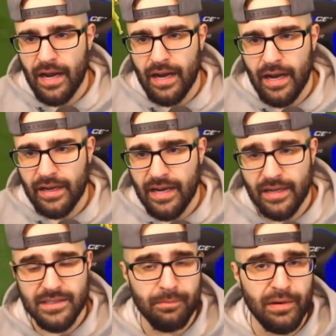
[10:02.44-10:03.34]
uh, uh,
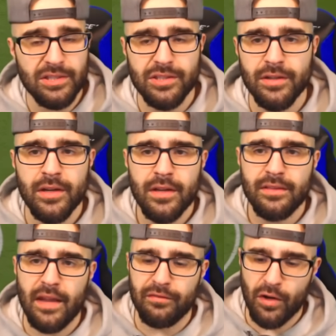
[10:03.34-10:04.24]
constant pressure.
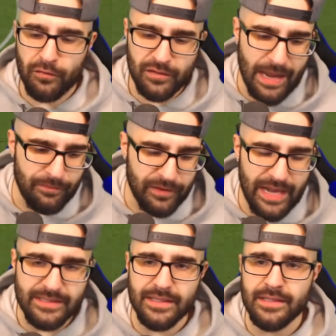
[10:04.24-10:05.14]
They've nerfed time
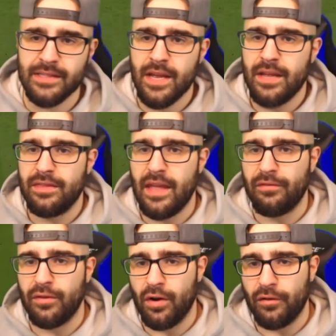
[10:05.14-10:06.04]
finesses.
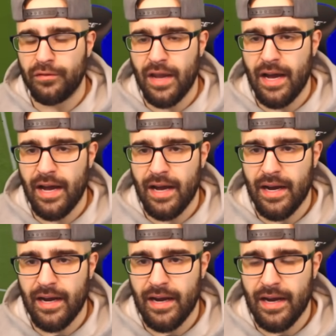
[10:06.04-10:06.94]
They've nerfed. Uh,
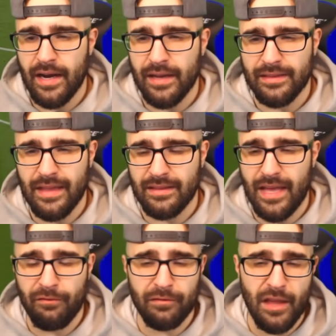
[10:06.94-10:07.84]
uh, uh, they,
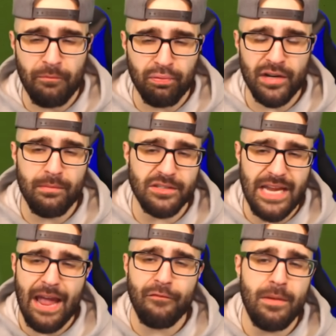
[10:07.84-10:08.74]
they've they've pretty
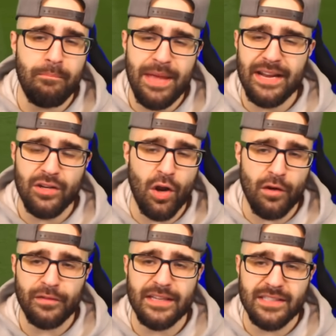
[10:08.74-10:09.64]
much every big
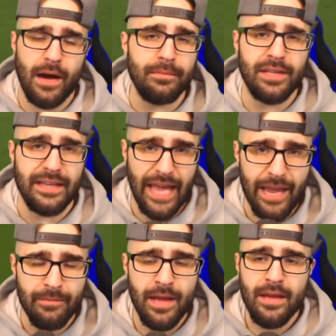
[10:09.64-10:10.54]
nerf that's come to the
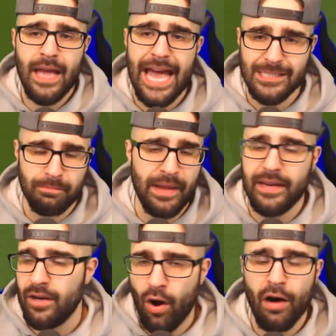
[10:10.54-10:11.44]
game has
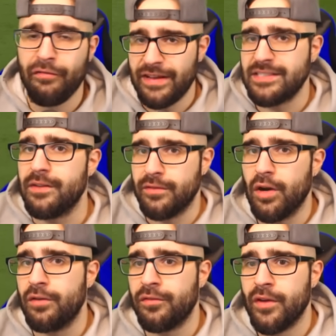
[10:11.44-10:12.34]
been an offensive
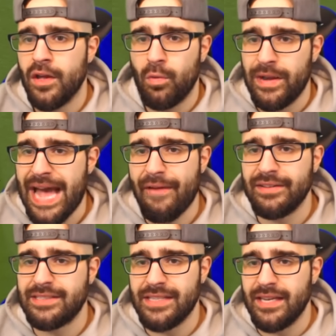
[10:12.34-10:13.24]
nerf. We
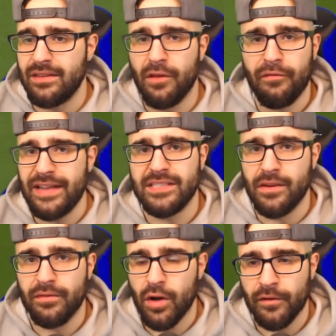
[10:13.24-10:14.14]
haven't seen
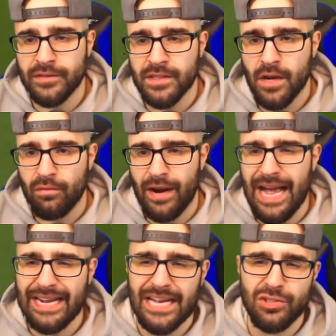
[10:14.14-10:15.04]
defensive nerfs,
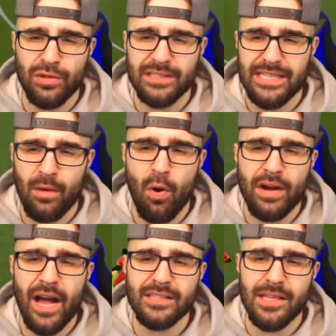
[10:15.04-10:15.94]
right? I guess you could say,
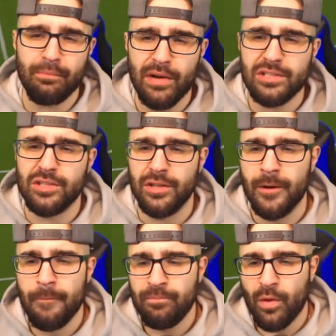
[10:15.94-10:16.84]
well, constant
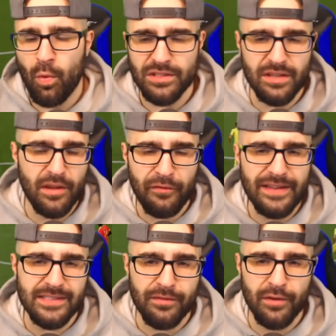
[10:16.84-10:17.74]
pressure was a
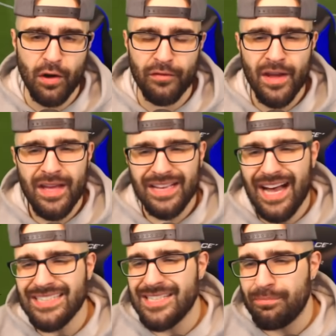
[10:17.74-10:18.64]
defensive nerf.
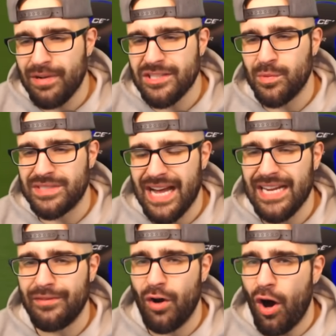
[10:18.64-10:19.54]
Constant pressure was
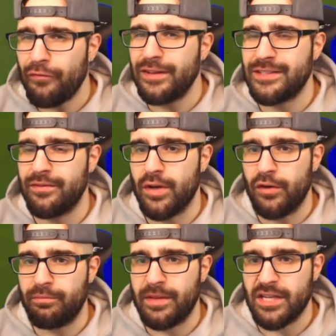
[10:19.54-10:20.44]
kind of an offensive
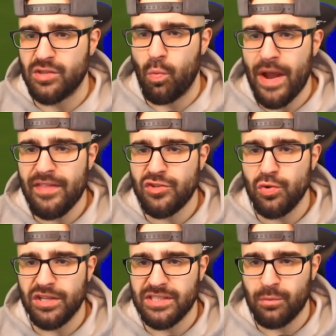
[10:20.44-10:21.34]
nerf because the way
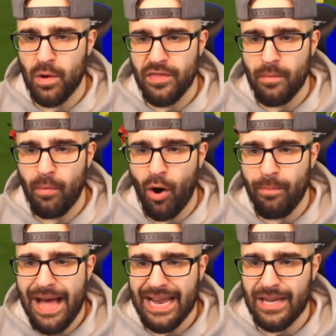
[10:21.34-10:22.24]
that you could just win the
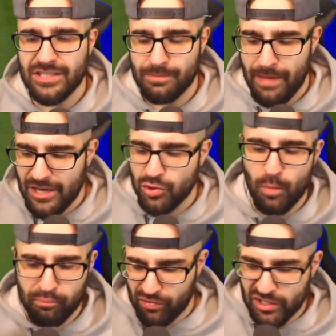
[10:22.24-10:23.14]
ball back, it just made
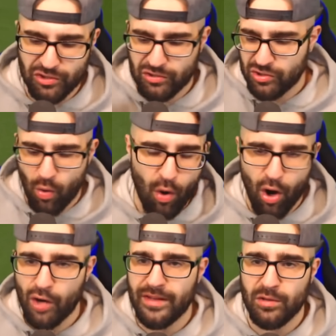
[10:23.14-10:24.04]
you pressure so
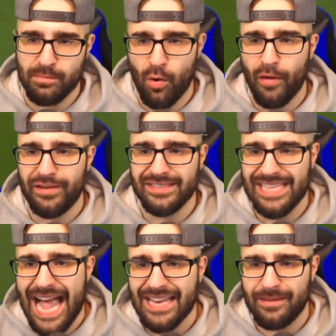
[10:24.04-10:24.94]
hard that it was more of an
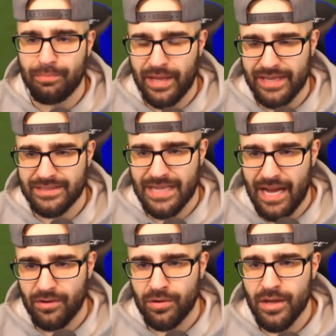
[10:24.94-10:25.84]
attacking playing
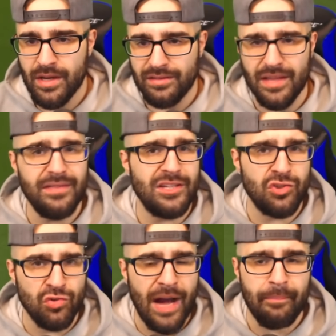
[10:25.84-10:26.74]
style than this
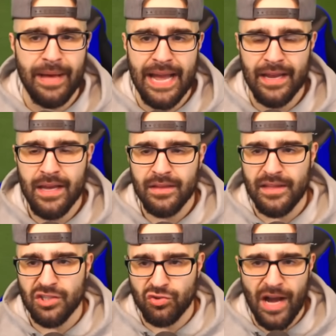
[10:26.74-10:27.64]
drop back.
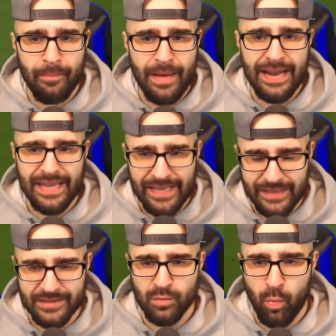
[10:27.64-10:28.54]
This drop back
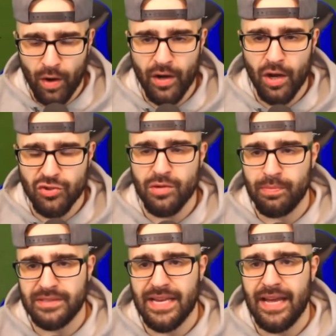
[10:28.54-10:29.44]
is one
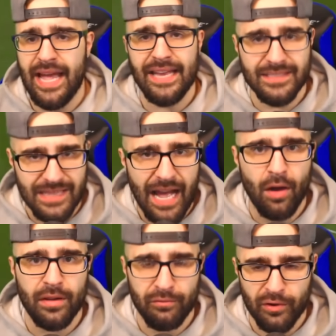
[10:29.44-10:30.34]
hundred percent a
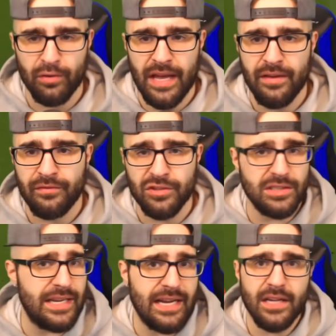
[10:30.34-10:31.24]
style in real life,
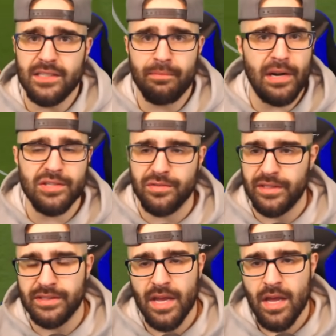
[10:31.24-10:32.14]
just like constant pressure
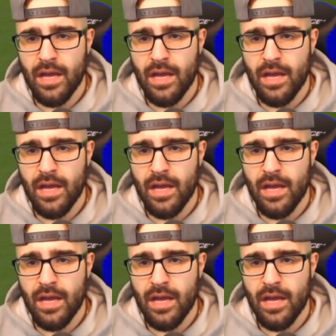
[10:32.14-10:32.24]
is.